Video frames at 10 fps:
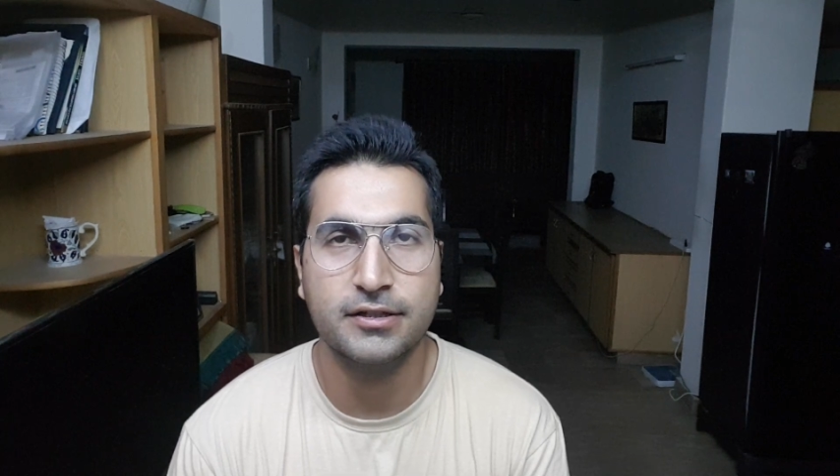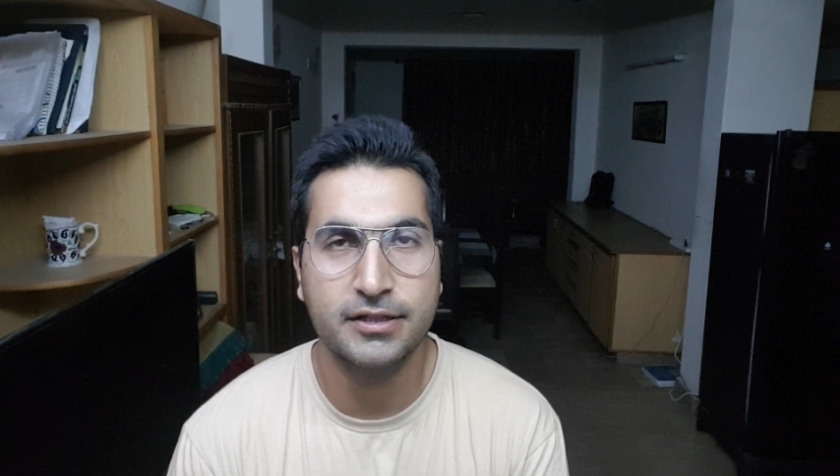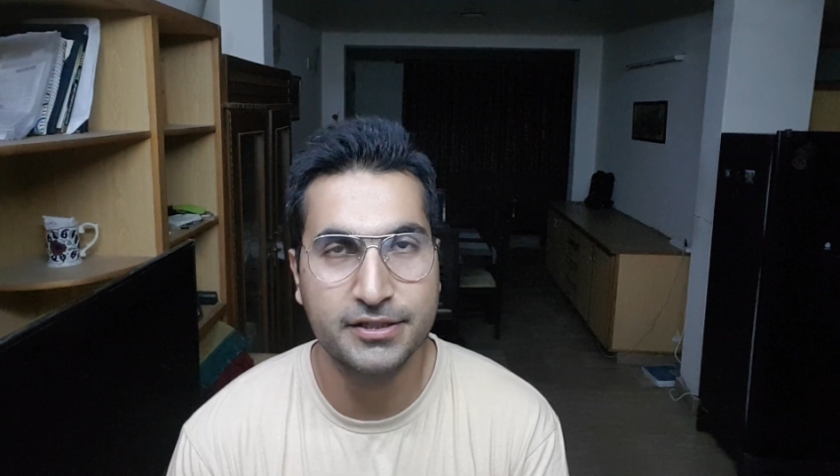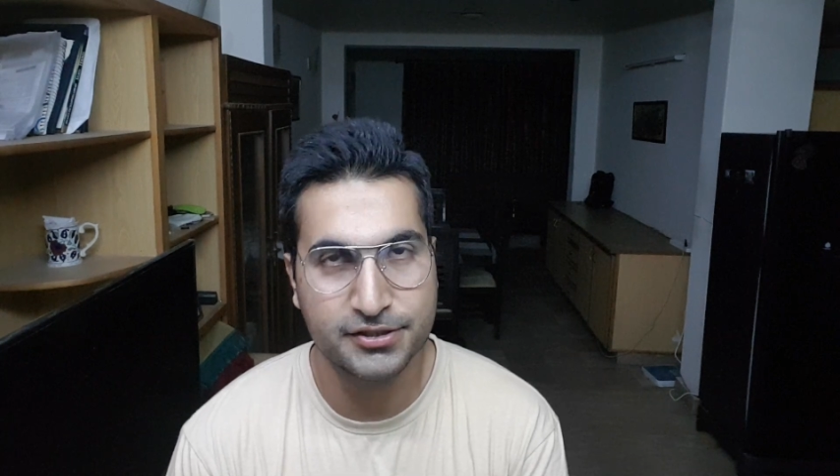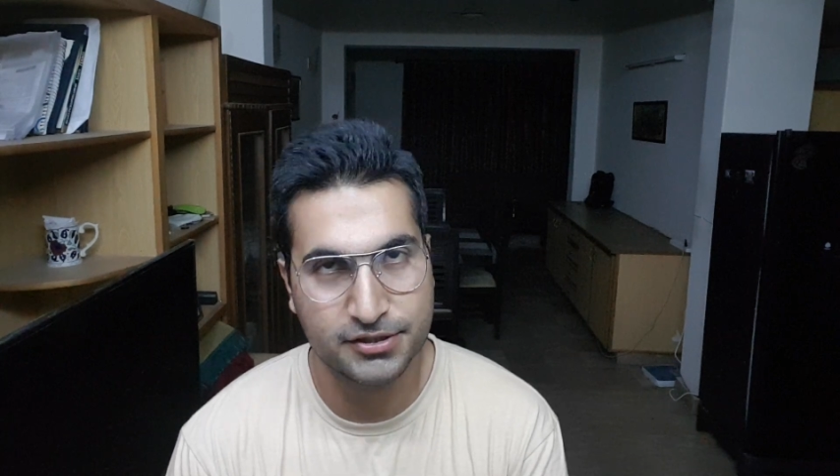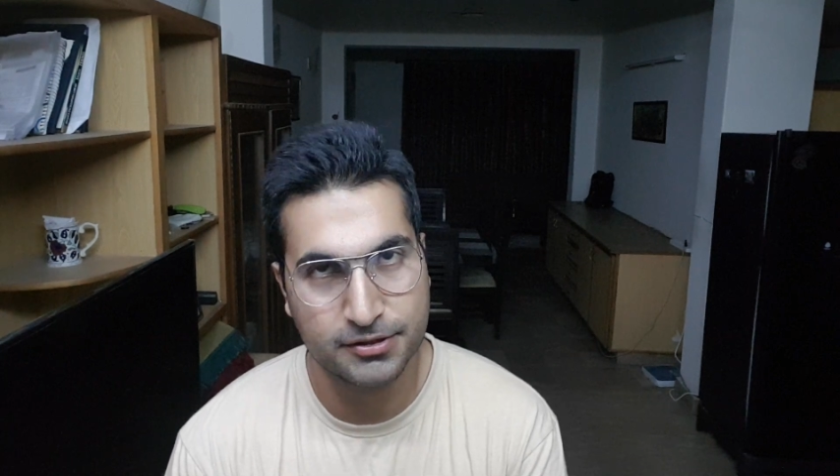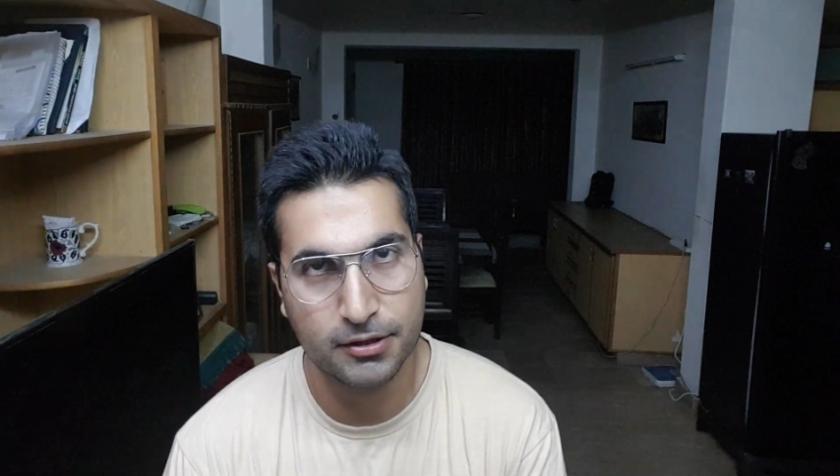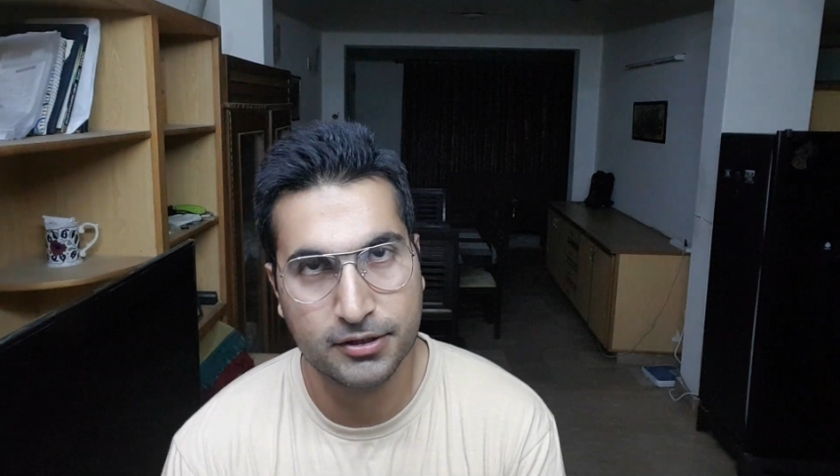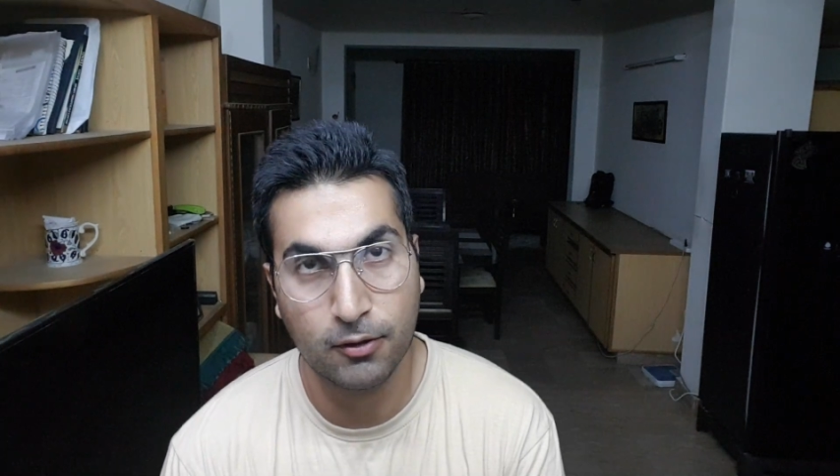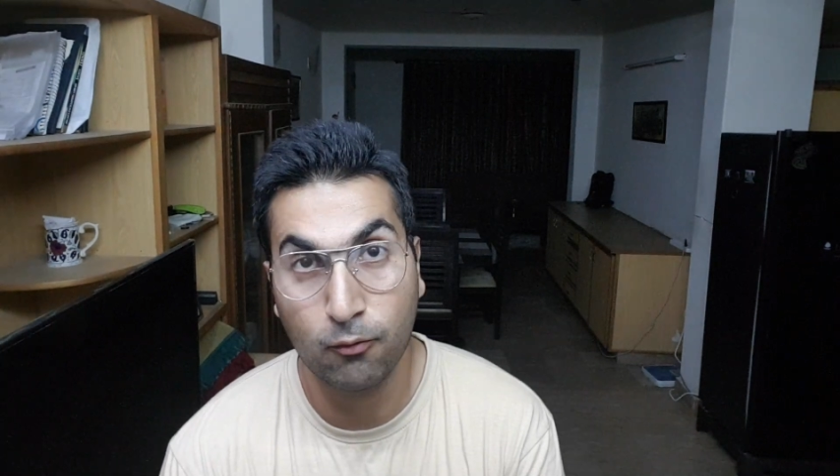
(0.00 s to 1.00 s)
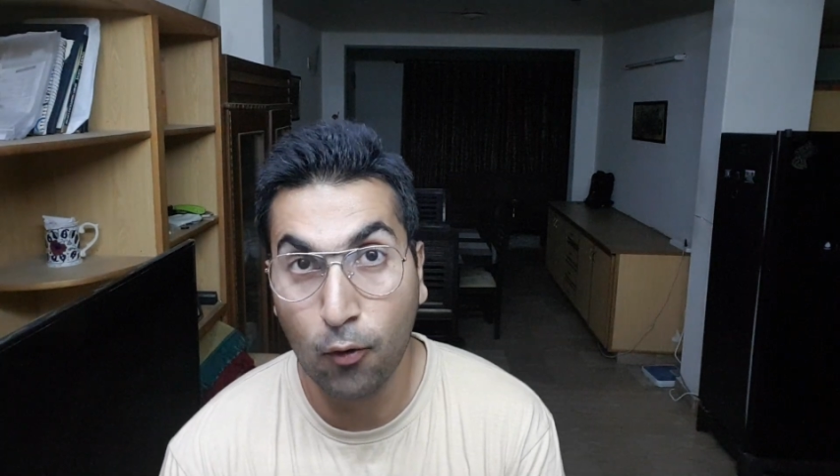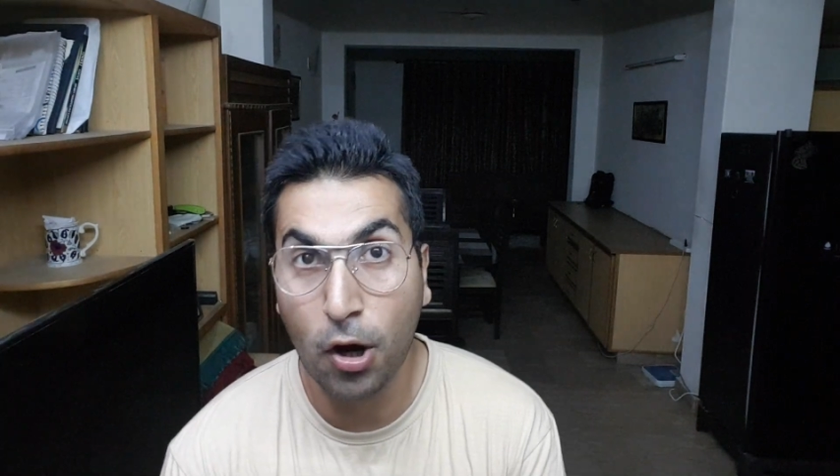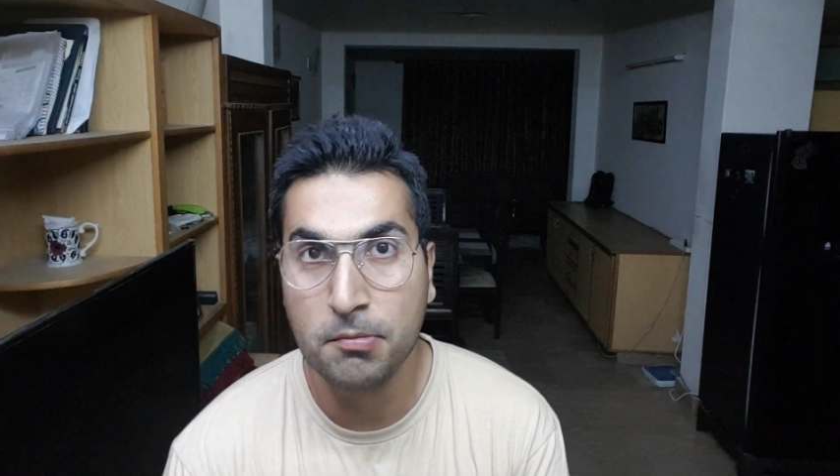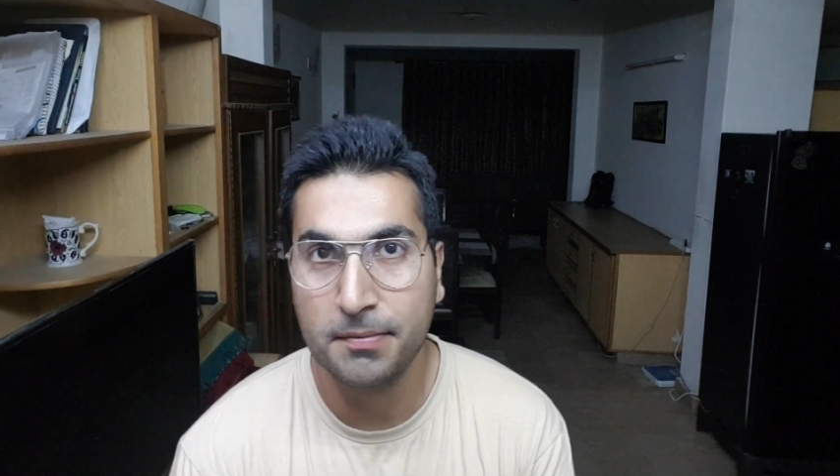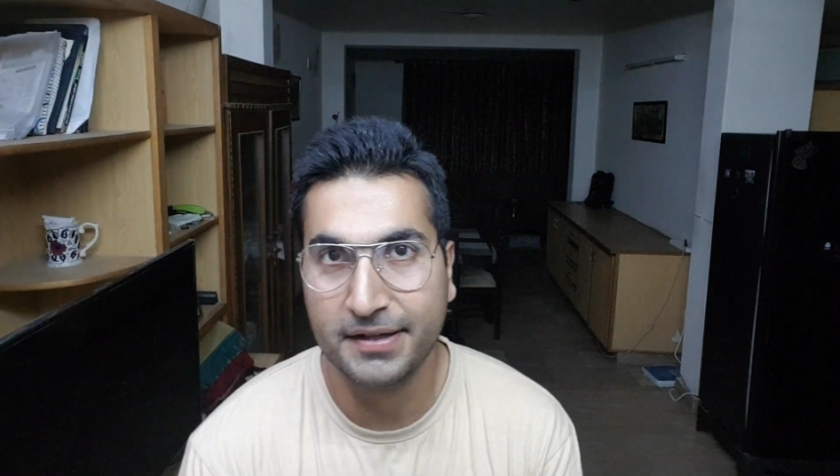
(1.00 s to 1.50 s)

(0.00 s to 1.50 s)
it's the warm-up